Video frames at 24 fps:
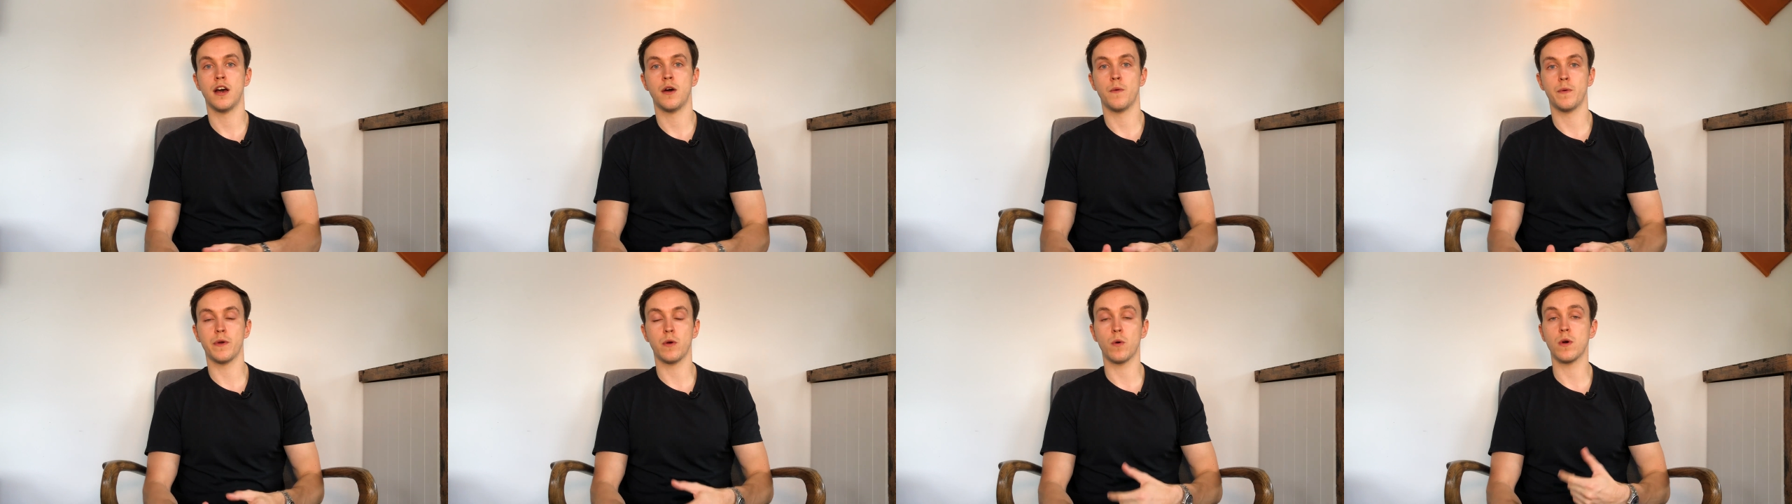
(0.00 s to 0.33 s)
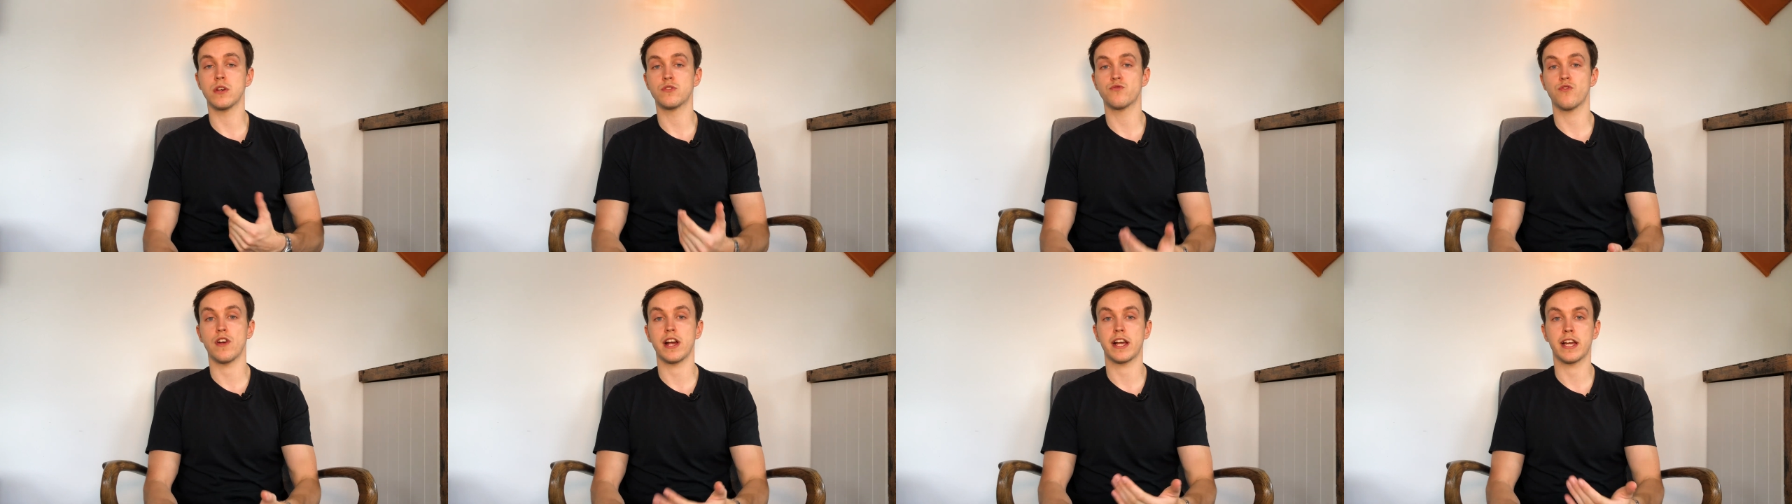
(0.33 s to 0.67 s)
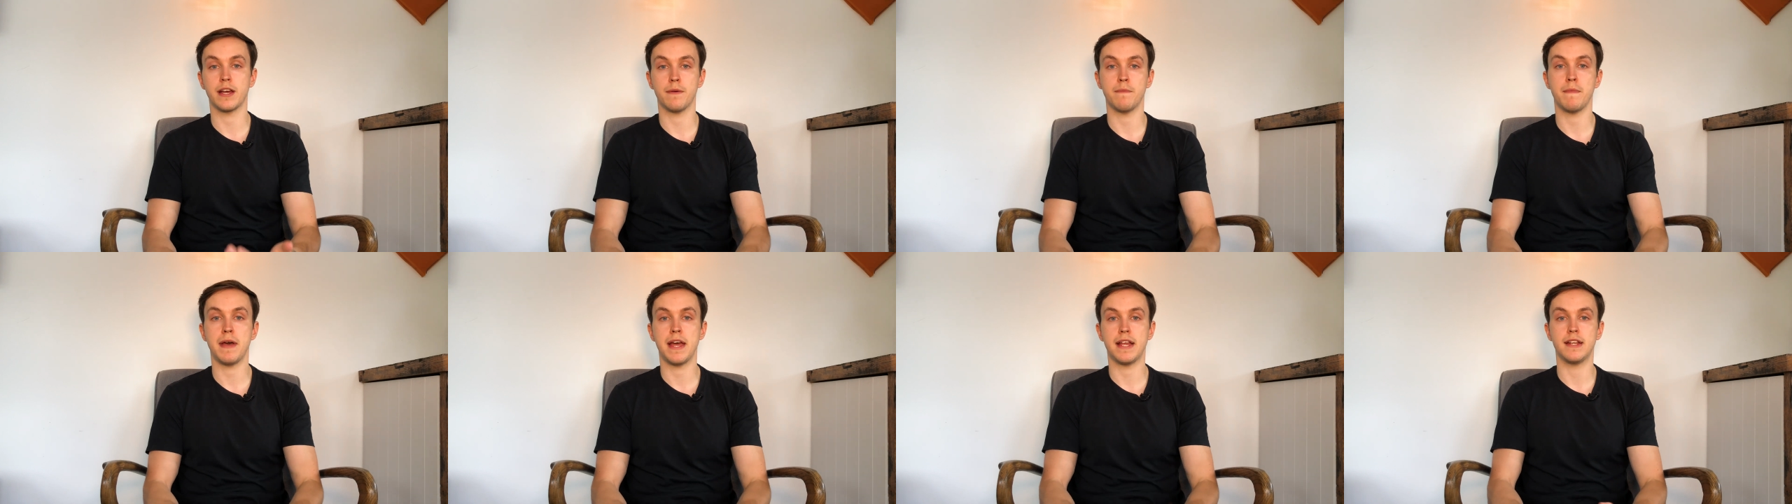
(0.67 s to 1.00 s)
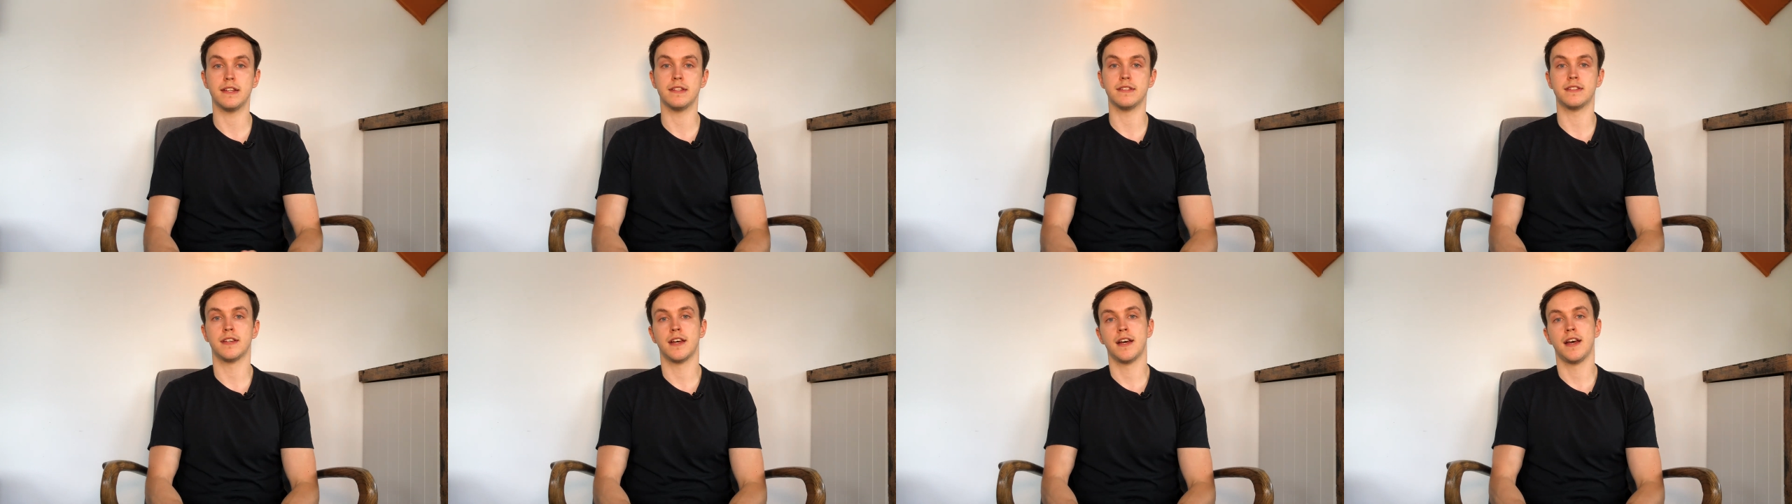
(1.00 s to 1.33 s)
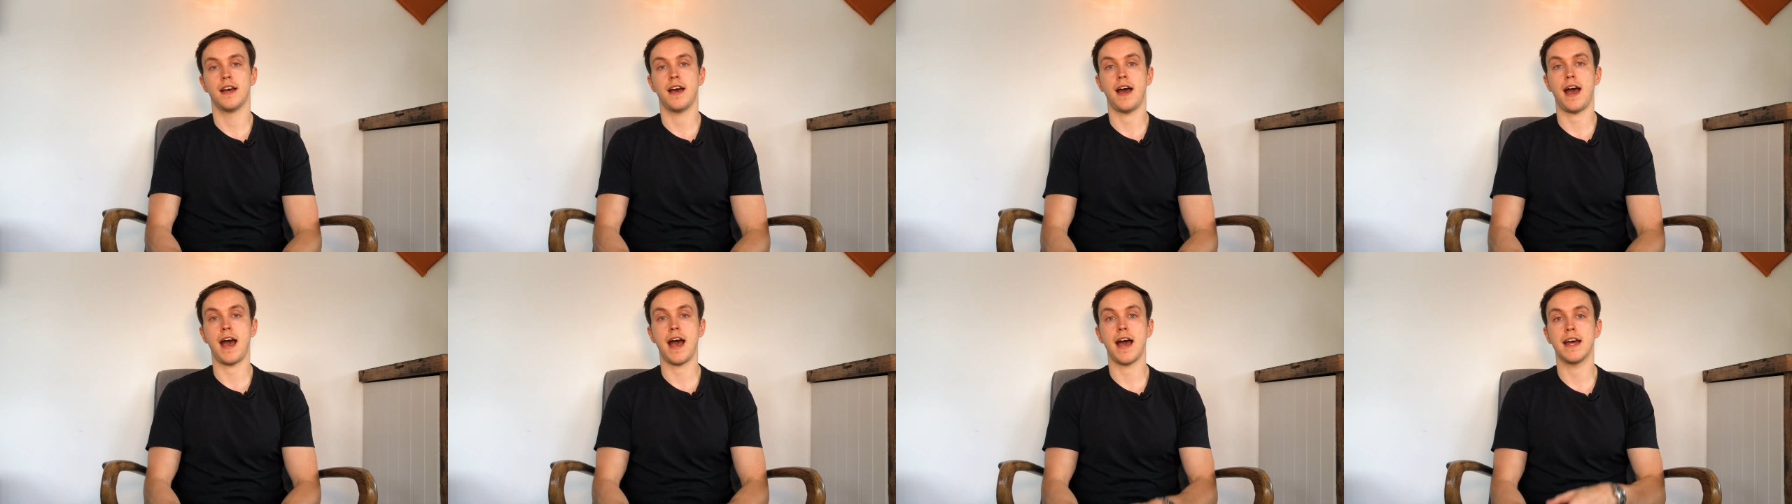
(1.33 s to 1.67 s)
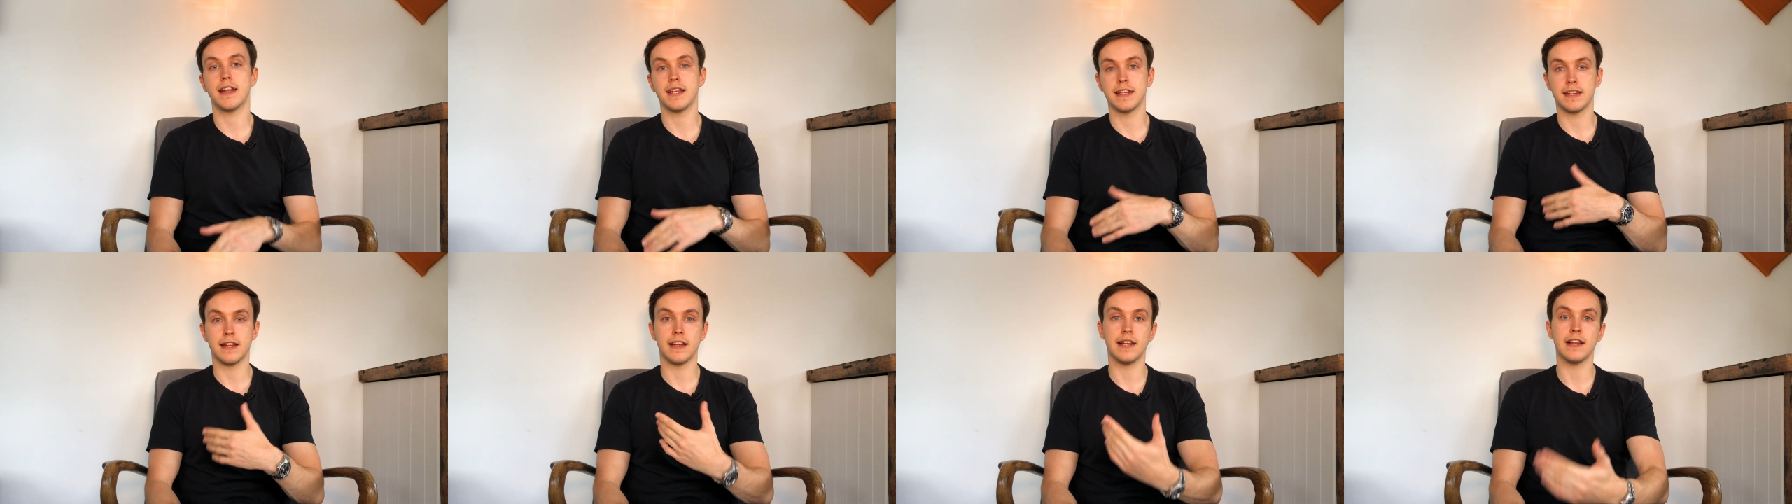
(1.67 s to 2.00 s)
we always recommend
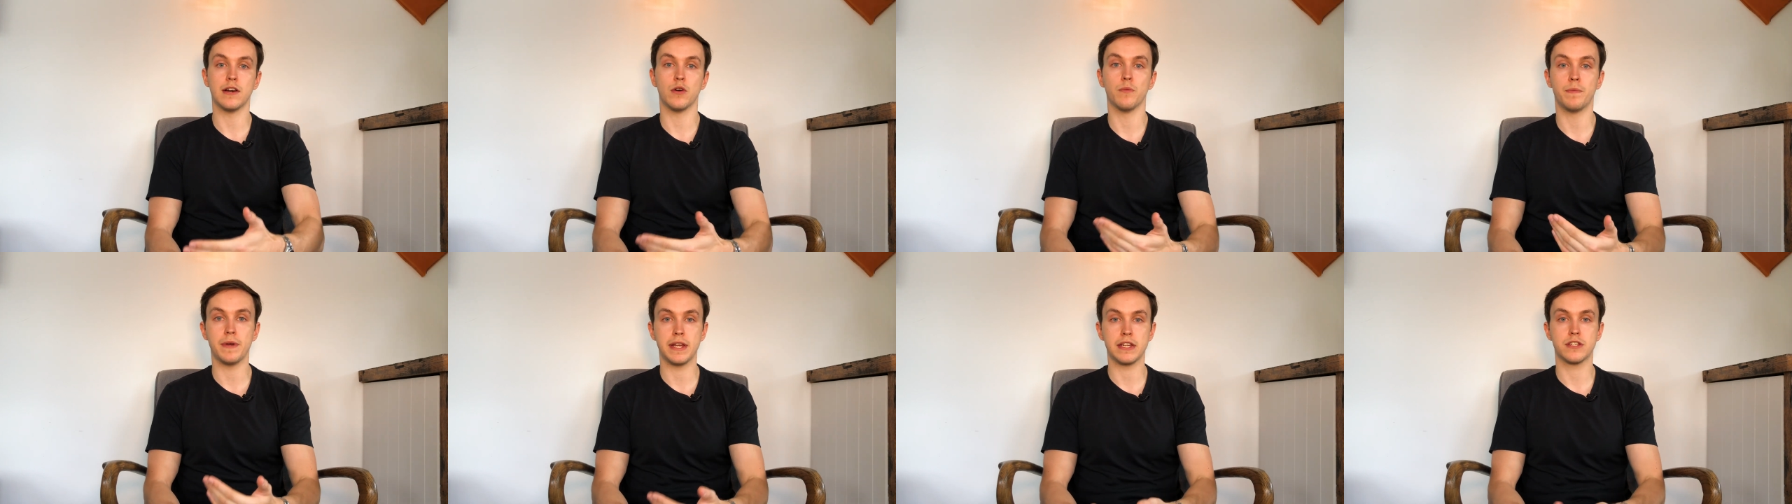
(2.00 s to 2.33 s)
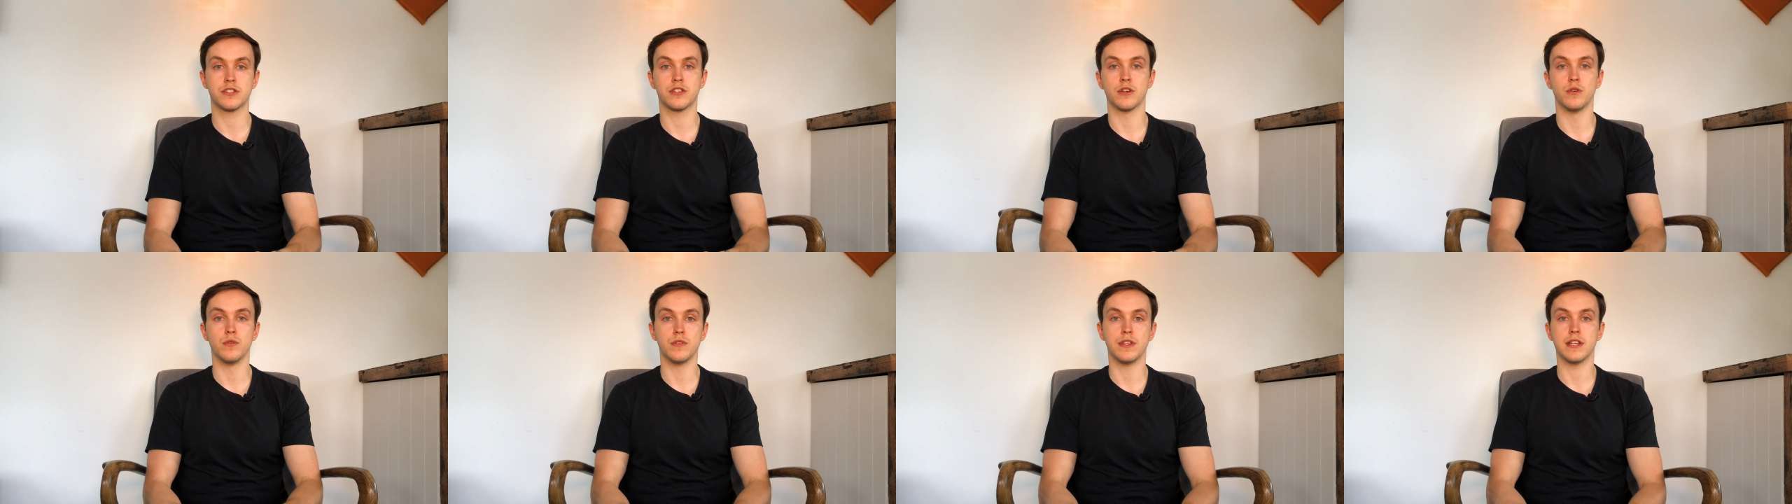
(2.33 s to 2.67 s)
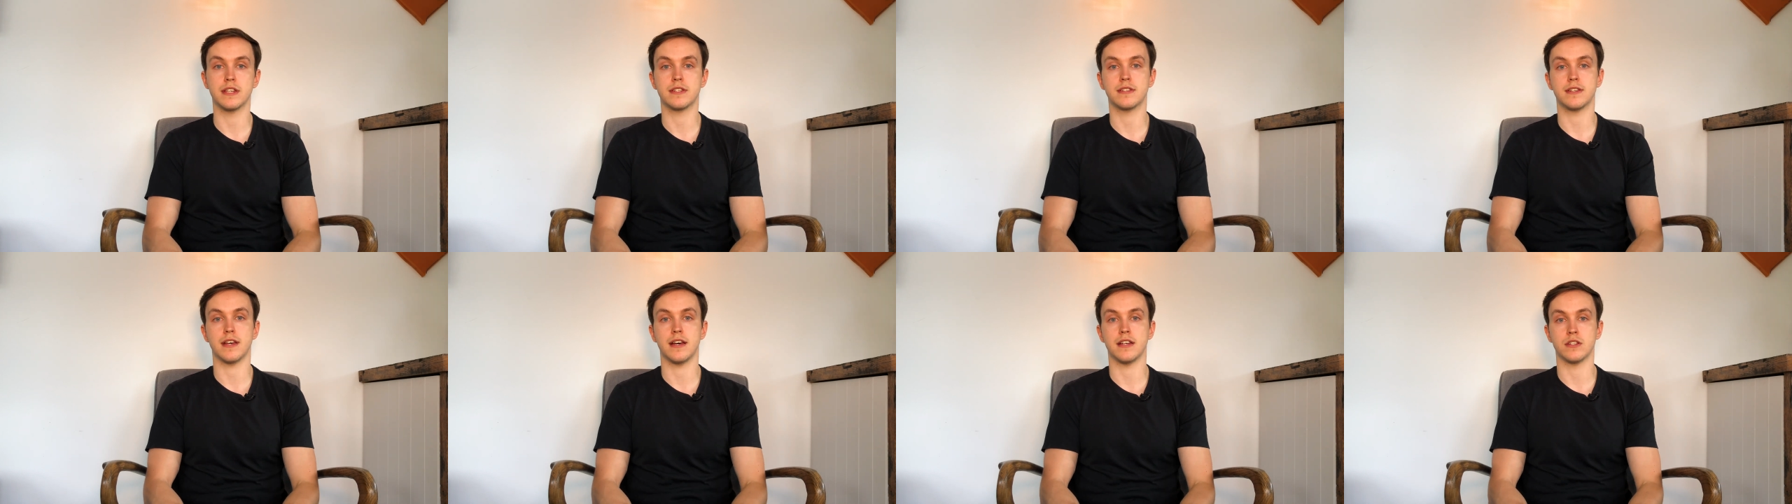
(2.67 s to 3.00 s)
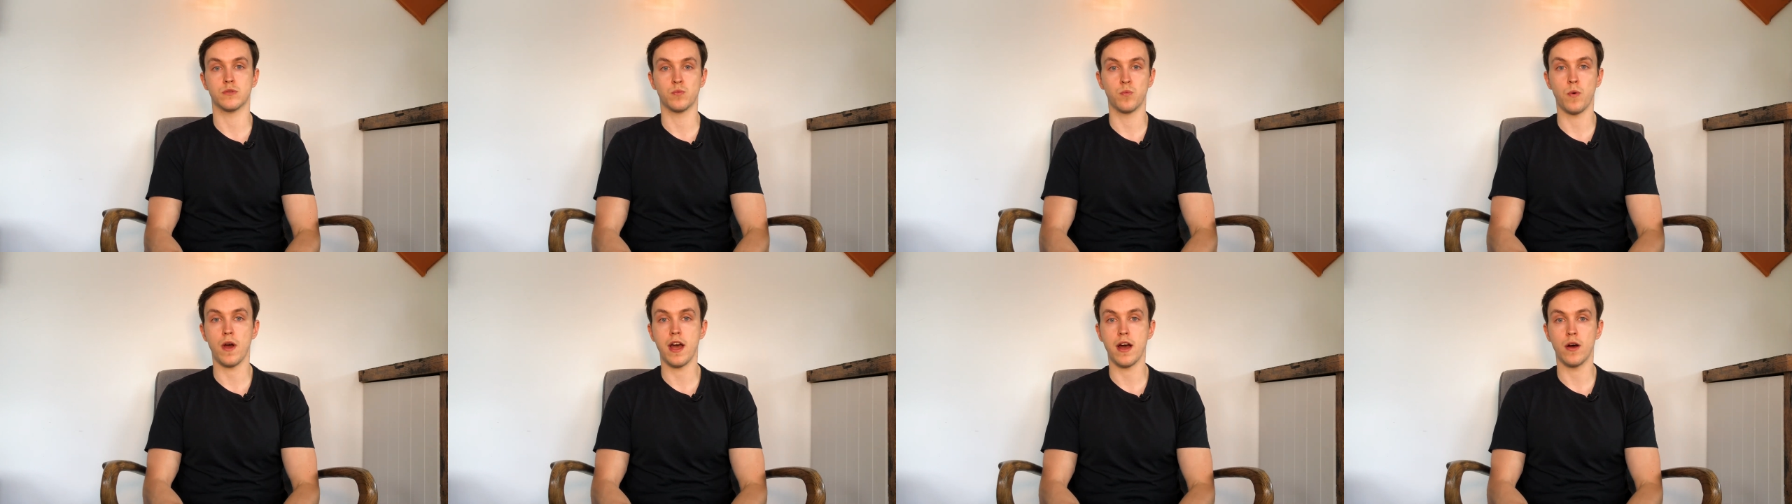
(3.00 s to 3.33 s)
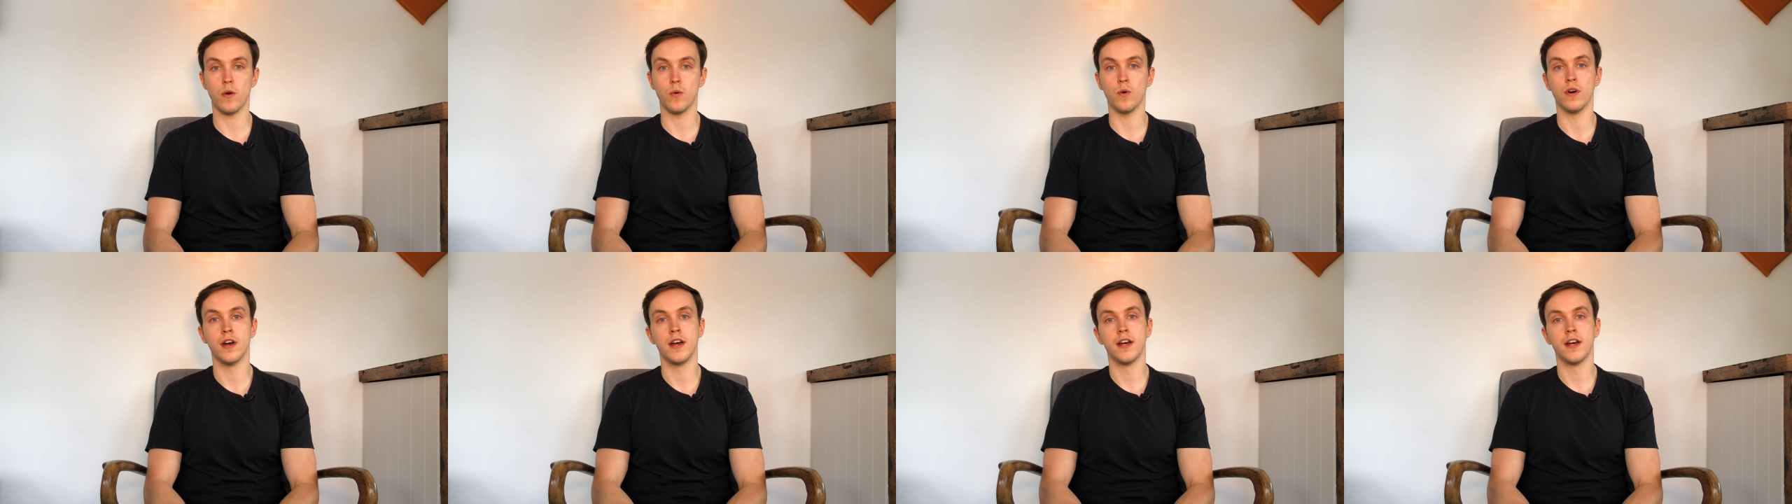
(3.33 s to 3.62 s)
adding a little bit to this as well,